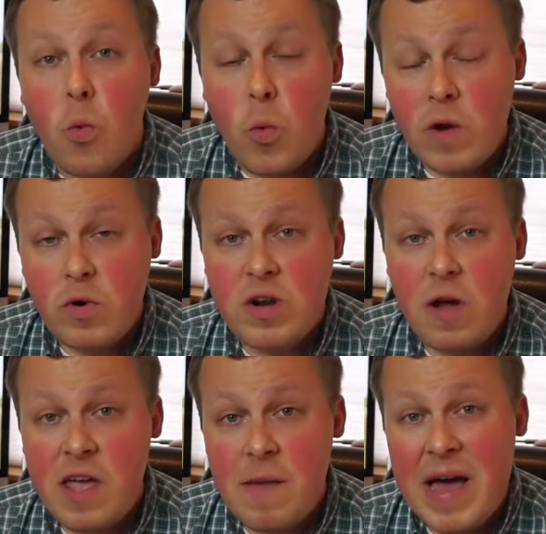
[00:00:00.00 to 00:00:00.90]
when we're
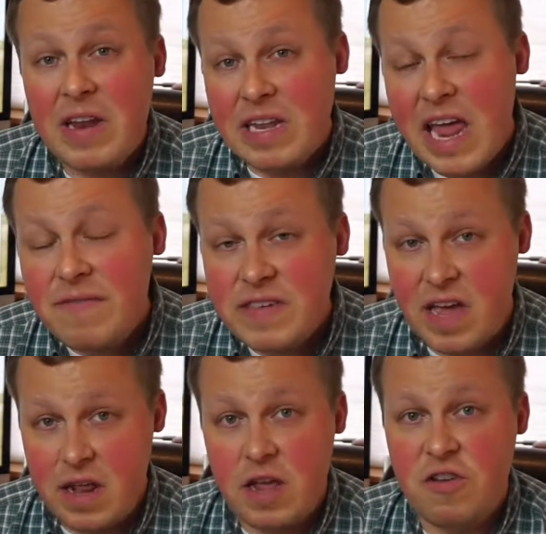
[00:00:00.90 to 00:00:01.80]
talking about left
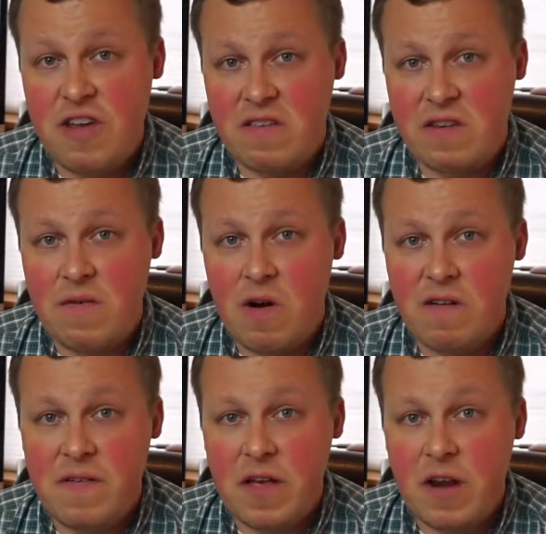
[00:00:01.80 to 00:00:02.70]
sided congestive
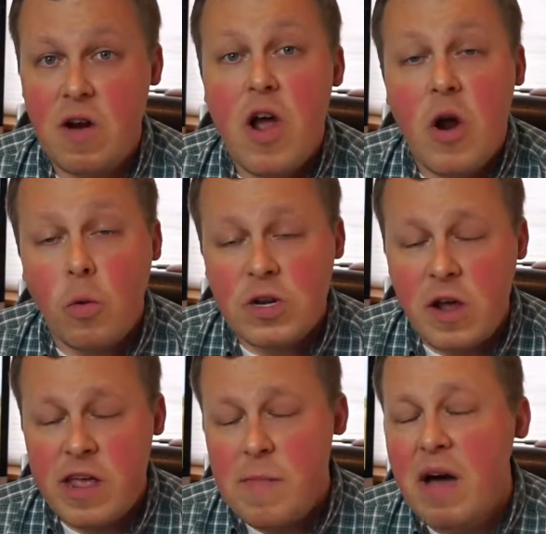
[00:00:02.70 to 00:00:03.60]
heart failure, we're
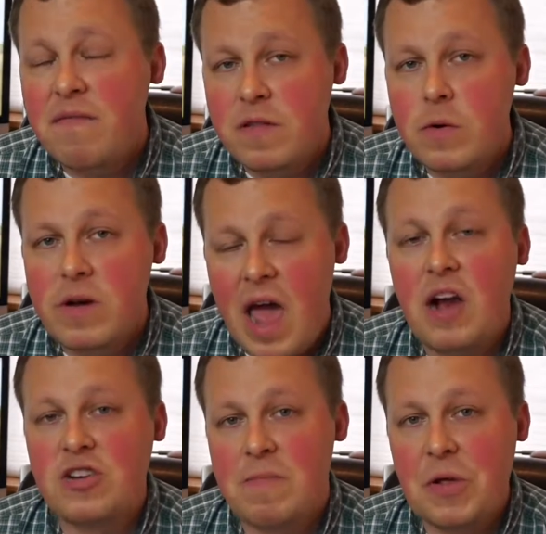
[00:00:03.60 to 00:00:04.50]
talking about fluid
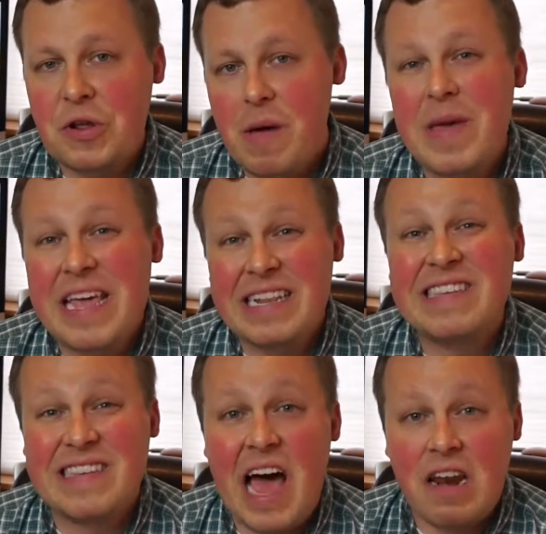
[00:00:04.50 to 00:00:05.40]
actually building up
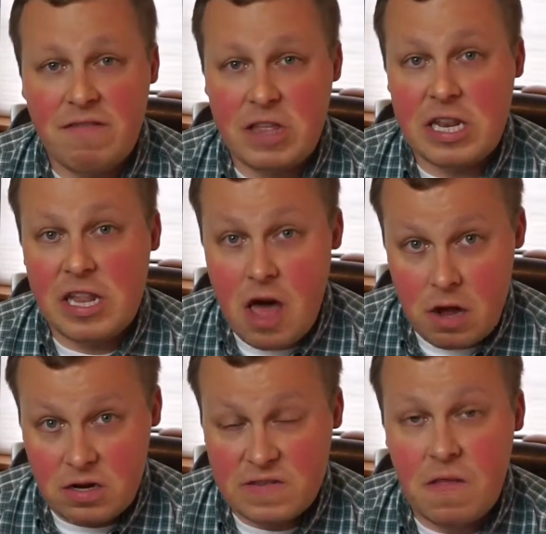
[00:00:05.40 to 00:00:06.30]
inside of the
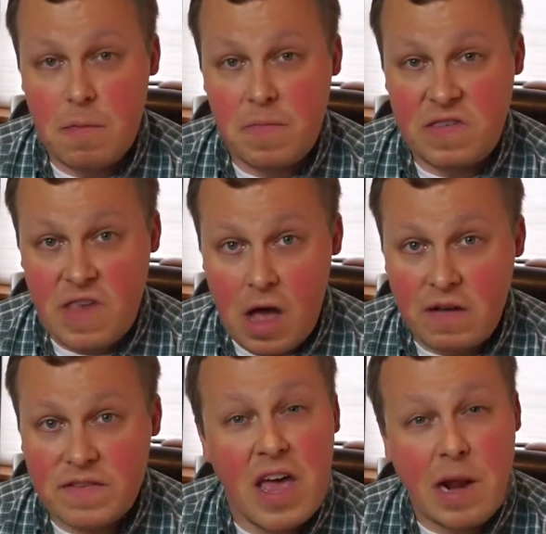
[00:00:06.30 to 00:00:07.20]
lungs
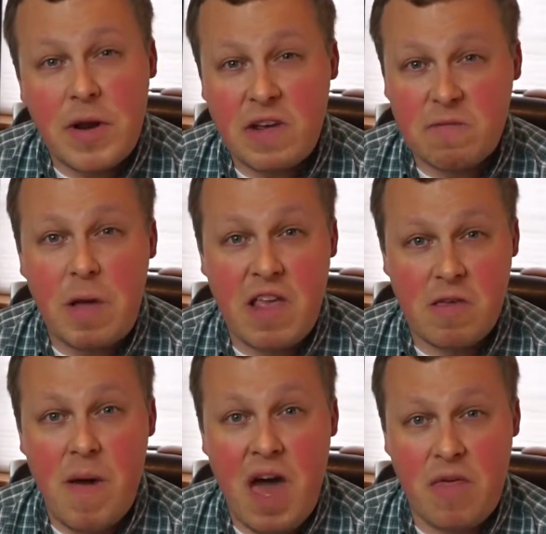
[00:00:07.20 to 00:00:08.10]
themselves. And I'm going to explain
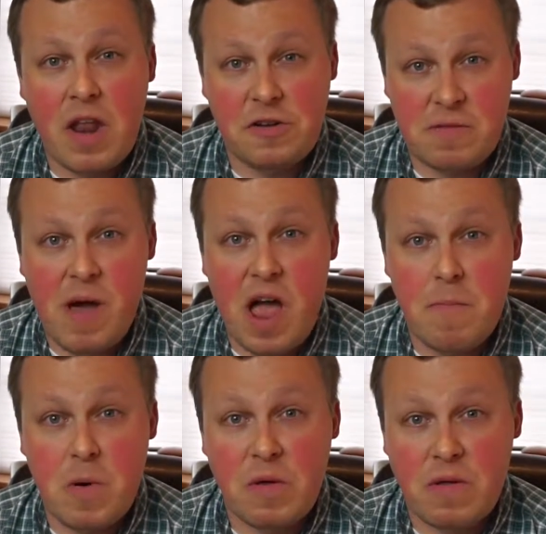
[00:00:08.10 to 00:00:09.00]
the pathology
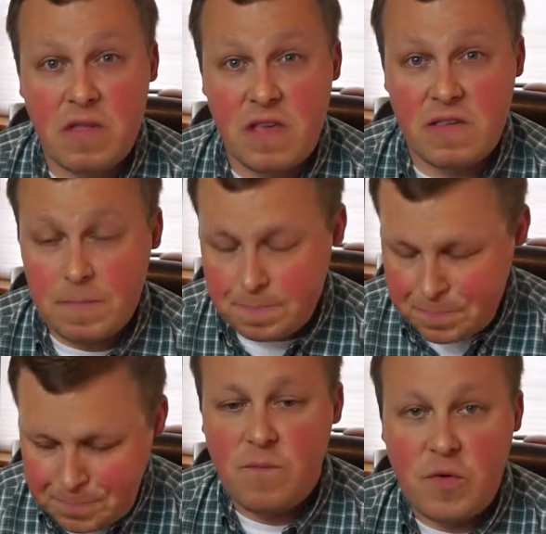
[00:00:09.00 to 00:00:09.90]
behind both of these.
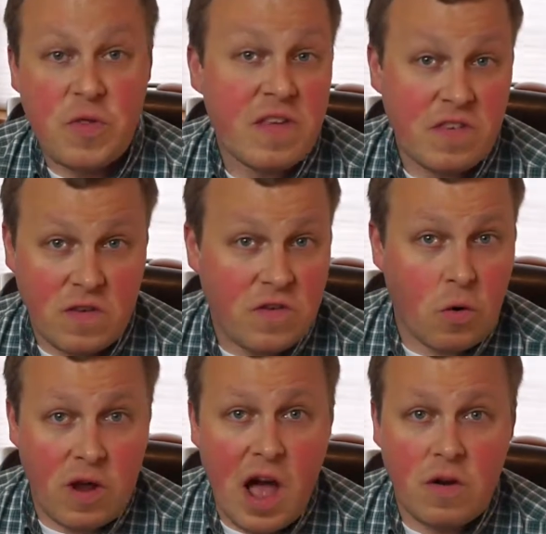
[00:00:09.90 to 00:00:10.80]
For this
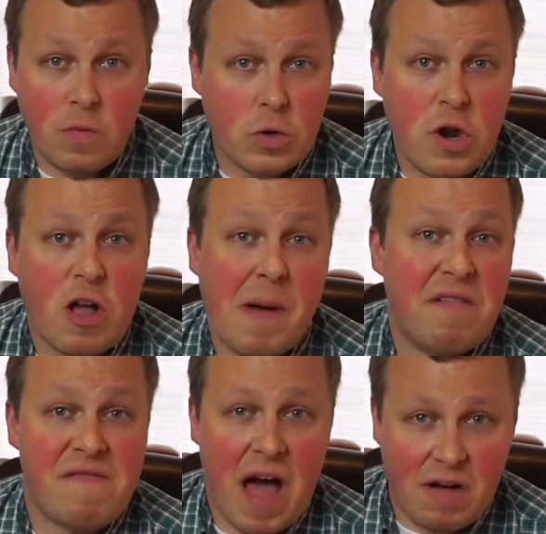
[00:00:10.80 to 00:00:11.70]
story, I'll, we'll talk
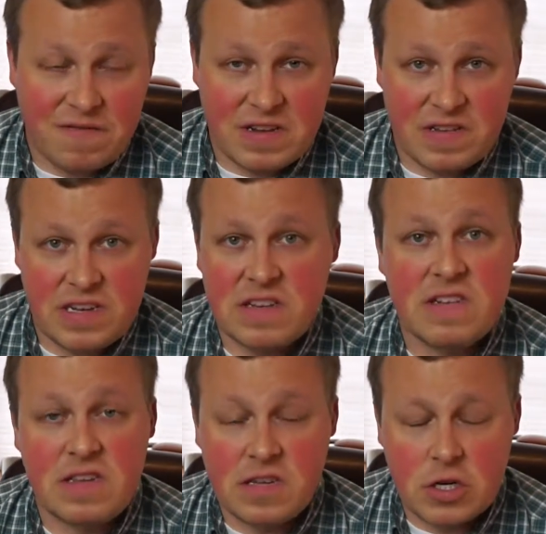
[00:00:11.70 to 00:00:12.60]
about valve disease
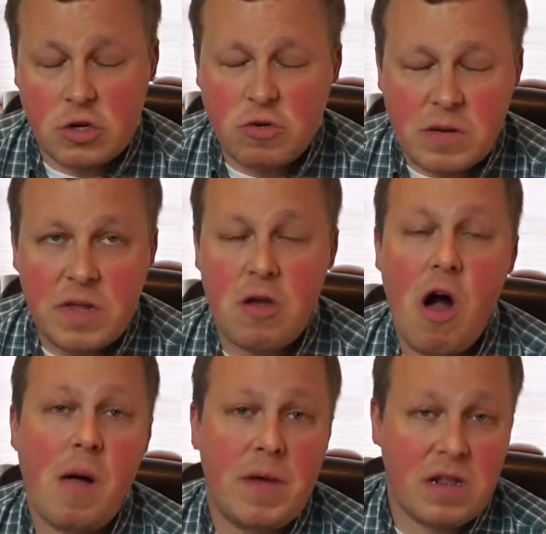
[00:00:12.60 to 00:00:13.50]
because it's extremely
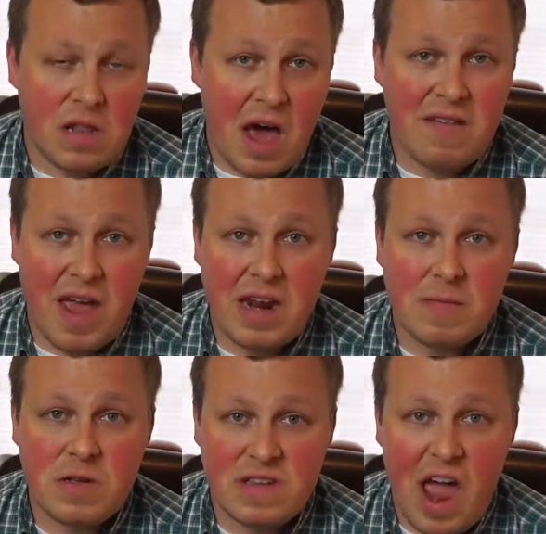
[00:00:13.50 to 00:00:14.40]
common. A lot of
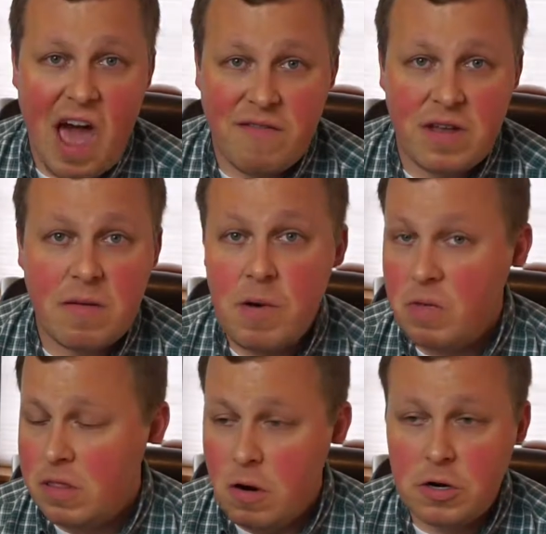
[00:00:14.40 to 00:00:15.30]
animals have it,
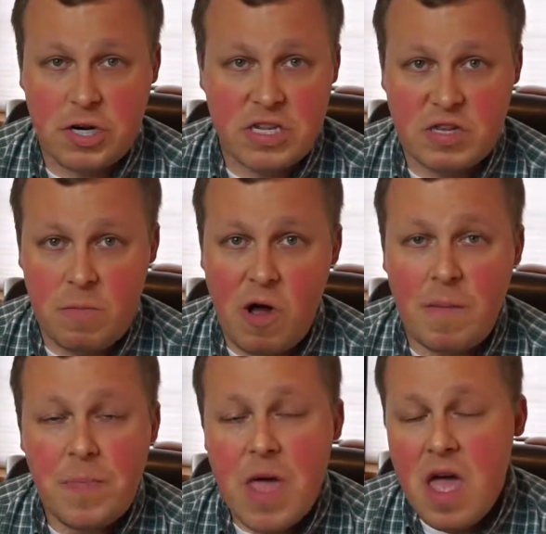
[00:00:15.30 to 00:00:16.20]
both large and
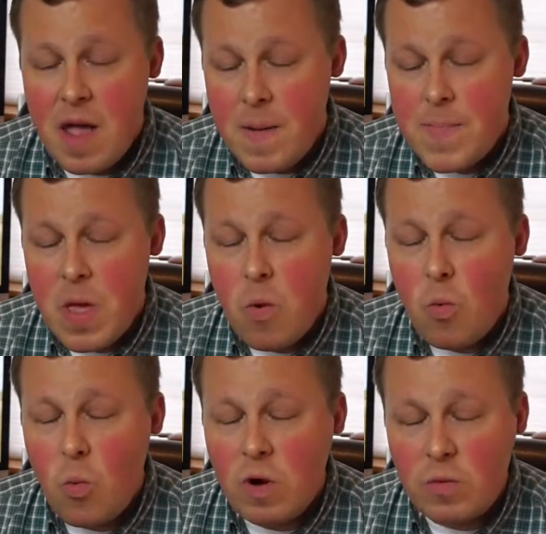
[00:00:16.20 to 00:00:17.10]
small.
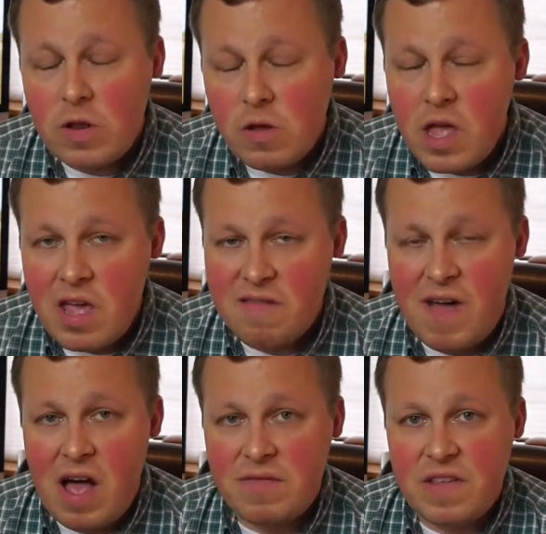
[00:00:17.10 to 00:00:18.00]
When we're looking at
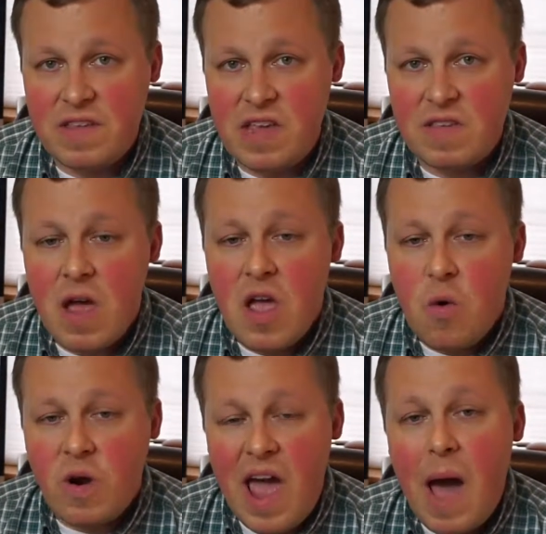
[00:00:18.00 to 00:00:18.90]
valve disease,
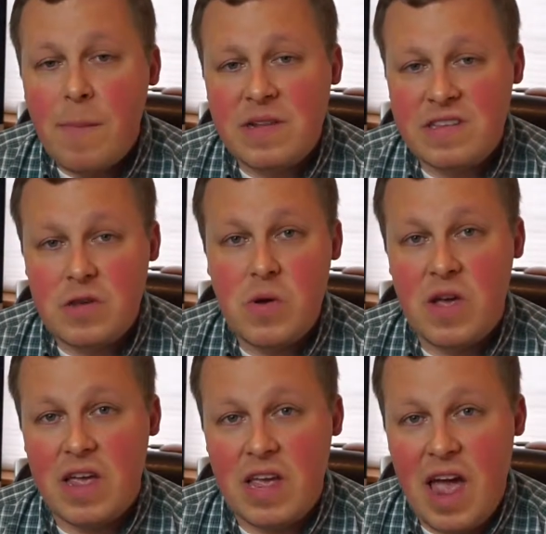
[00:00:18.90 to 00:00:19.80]
what happens is
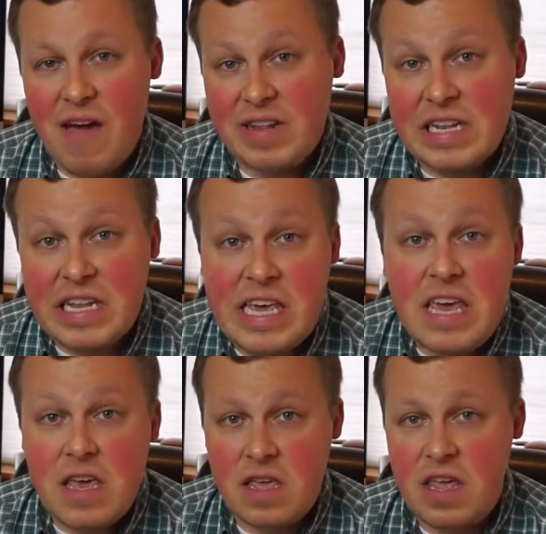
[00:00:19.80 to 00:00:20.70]
you have a
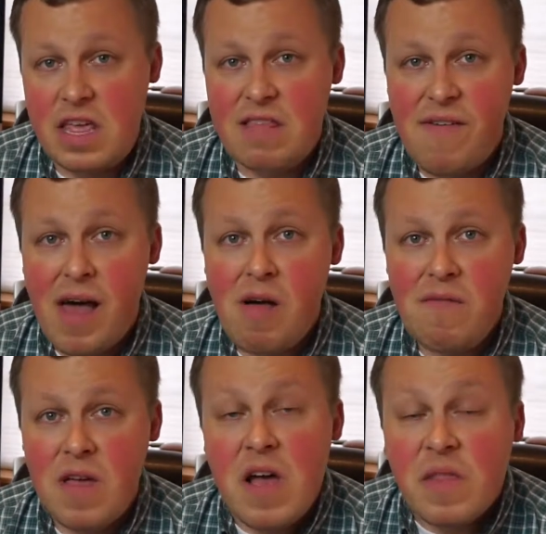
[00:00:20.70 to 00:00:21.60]
leak in the
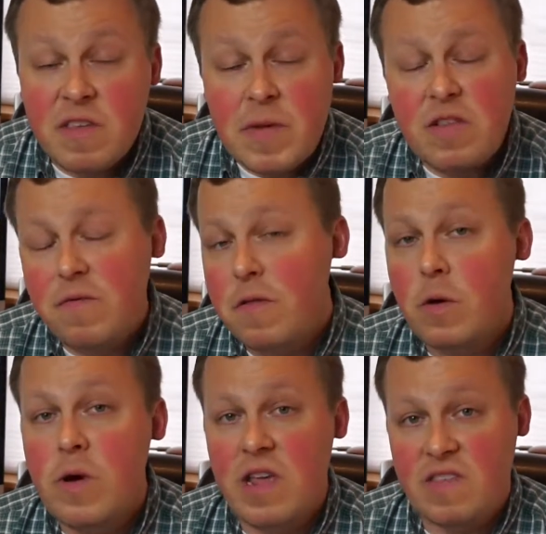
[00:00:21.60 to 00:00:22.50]
valve. This means
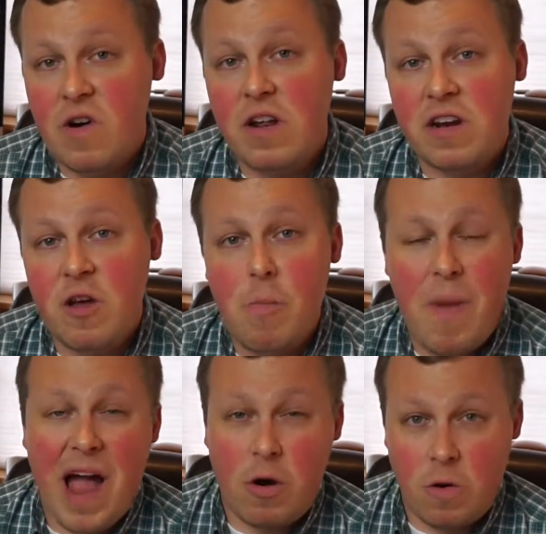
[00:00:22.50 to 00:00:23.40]
fluid is starting to go
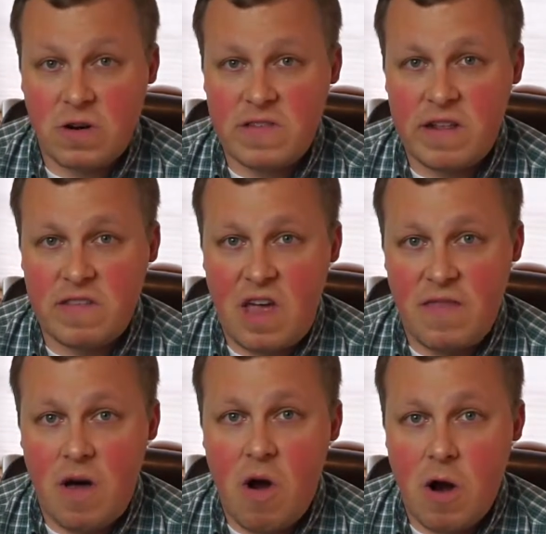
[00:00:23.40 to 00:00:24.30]
backwards
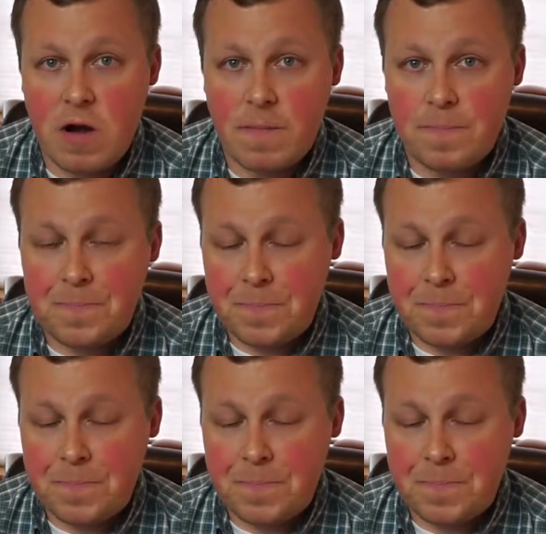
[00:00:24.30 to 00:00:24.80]
inside the heart